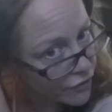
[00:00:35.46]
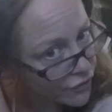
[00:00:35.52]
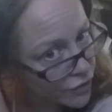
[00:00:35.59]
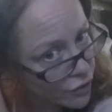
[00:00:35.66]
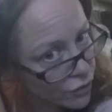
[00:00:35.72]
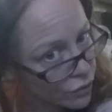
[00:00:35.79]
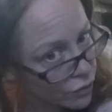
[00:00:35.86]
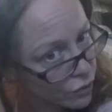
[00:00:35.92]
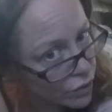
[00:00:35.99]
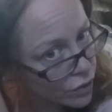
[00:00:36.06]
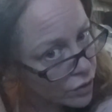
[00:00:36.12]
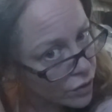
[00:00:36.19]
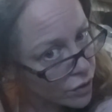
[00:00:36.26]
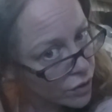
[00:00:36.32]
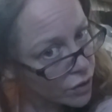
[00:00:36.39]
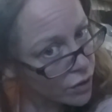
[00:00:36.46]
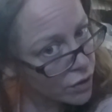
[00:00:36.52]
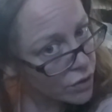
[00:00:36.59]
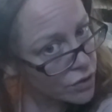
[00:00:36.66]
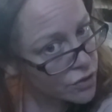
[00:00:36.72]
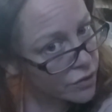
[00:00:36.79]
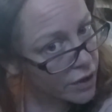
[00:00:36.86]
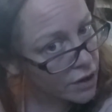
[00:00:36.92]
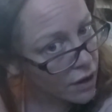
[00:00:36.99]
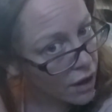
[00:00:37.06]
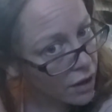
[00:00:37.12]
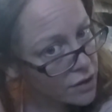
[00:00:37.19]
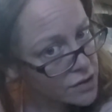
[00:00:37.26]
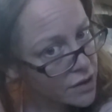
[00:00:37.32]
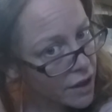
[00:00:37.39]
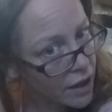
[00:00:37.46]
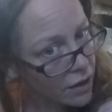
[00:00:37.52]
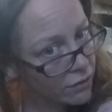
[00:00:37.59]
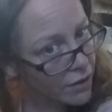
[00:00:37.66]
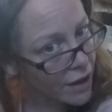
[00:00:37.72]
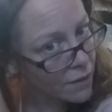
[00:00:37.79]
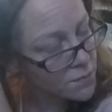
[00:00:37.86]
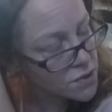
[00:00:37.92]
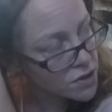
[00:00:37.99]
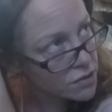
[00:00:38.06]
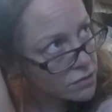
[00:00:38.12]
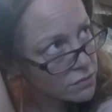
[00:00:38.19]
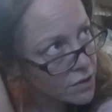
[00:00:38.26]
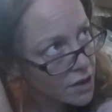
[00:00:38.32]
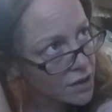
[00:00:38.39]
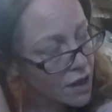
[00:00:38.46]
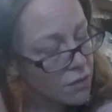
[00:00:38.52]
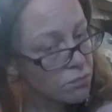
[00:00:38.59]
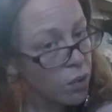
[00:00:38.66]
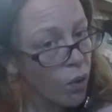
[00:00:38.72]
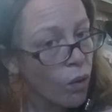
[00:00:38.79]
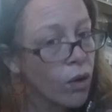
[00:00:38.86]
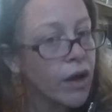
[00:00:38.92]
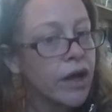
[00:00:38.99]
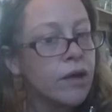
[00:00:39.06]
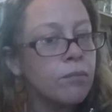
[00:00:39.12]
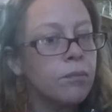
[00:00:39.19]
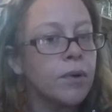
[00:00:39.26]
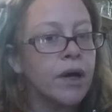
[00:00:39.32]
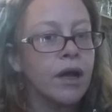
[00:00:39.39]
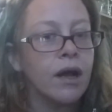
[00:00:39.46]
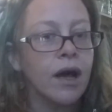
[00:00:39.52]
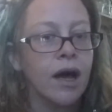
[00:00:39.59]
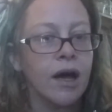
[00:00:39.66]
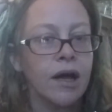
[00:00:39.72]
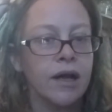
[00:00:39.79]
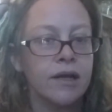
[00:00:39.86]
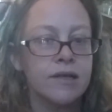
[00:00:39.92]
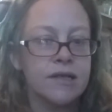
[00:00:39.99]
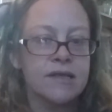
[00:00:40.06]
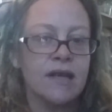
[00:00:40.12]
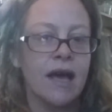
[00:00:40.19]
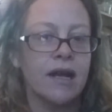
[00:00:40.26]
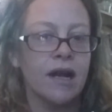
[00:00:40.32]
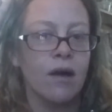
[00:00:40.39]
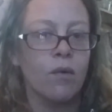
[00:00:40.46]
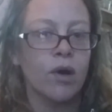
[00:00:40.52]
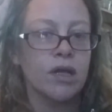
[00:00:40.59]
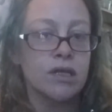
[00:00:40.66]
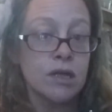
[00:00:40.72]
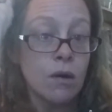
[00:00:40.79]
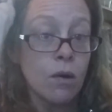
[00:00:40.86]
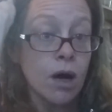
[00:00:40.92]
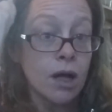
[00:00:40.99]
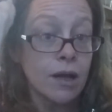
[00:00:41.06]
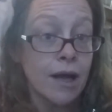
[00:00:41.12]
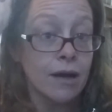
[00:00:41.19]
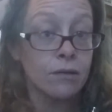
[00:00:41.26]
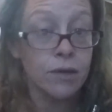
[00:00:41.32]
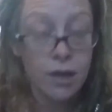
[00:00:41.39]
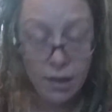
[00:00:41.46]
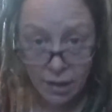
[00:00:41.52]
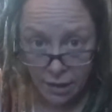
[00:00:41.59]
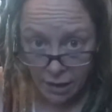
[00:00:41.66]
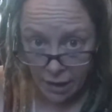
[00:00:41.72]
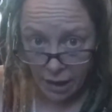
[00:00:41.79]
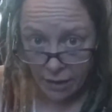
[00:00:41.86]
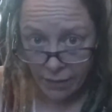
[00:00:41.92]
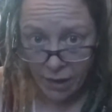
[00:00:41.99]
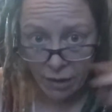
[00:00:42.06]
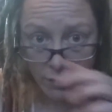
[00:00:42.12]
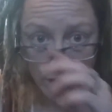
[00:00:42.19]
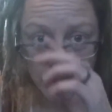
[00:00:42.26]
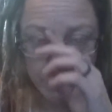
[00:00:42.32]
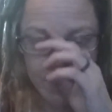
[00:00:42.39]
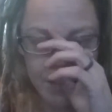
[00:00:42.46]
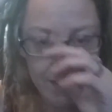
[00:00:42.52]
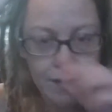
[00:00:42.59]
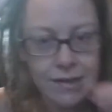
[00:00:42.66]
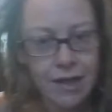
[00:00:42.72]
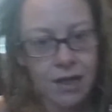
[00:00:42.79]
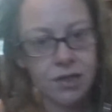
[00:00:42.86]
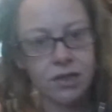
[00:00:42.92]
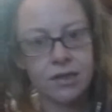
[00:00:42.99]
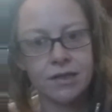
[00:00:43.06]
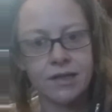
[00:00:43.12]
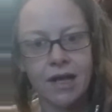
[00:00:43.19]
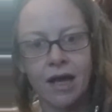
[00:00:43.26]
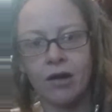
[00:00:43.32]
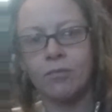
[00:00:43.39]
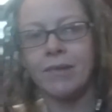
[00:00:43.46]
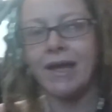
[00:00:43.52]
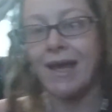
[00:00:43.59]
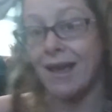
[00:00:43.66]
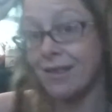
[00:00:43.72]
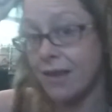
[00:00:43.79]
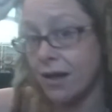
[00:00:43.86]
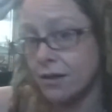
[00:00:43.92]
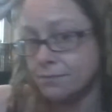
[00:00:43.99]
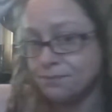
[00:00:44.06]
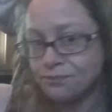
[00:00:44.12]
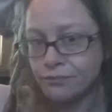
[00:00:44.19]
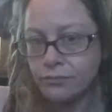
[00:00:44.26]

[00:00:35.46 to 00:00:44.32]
a few dreadlocks and hair wraps at that point, but I decided I wanted to go all out and that I would use the extensions to help me get there.